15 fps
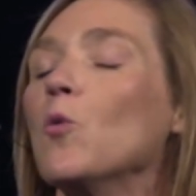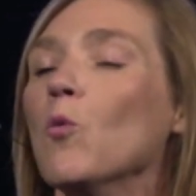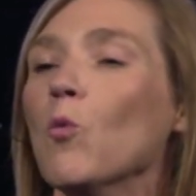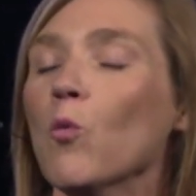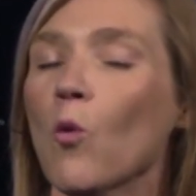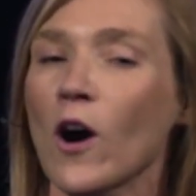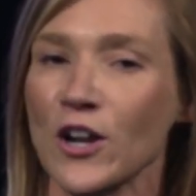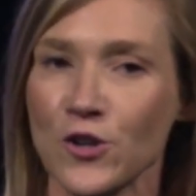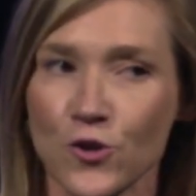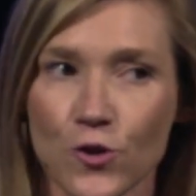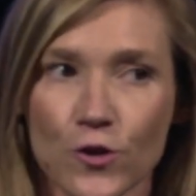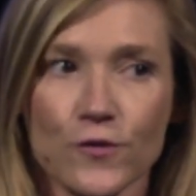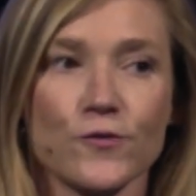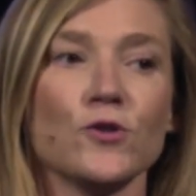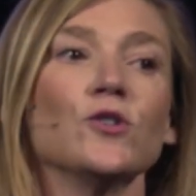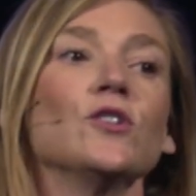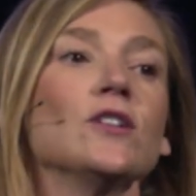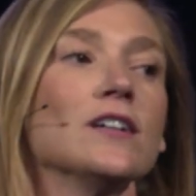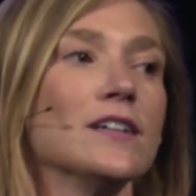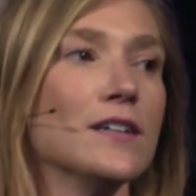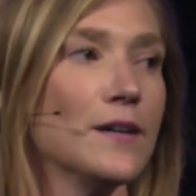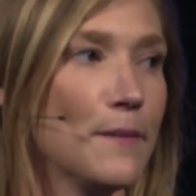
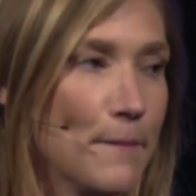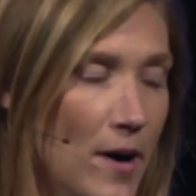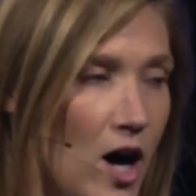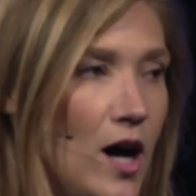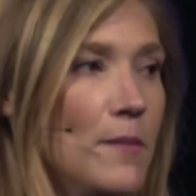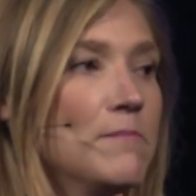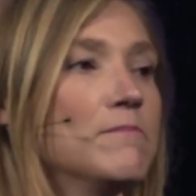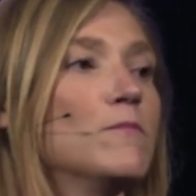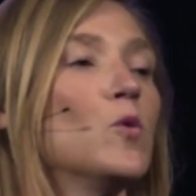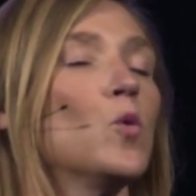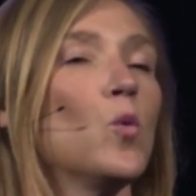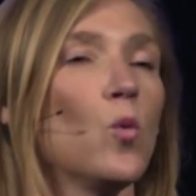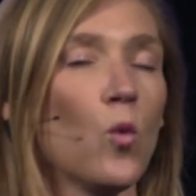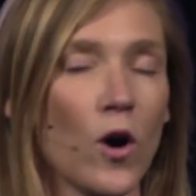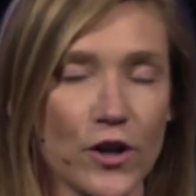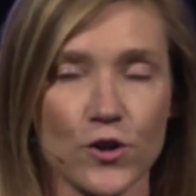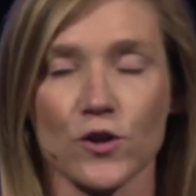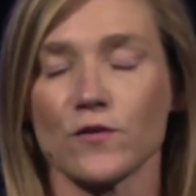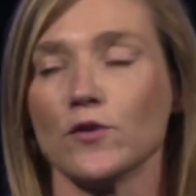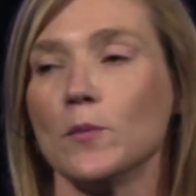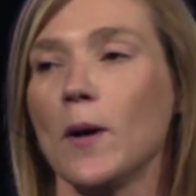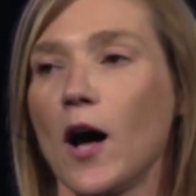wonderful mom.
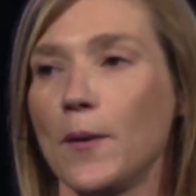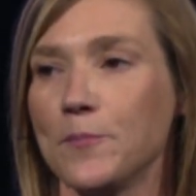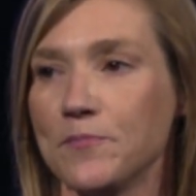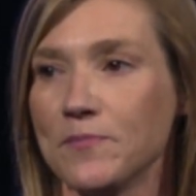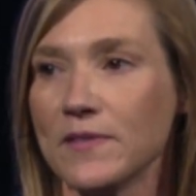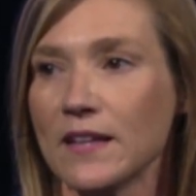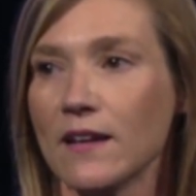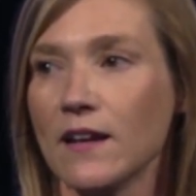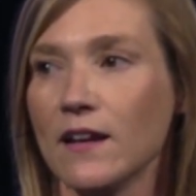Wonderful mom.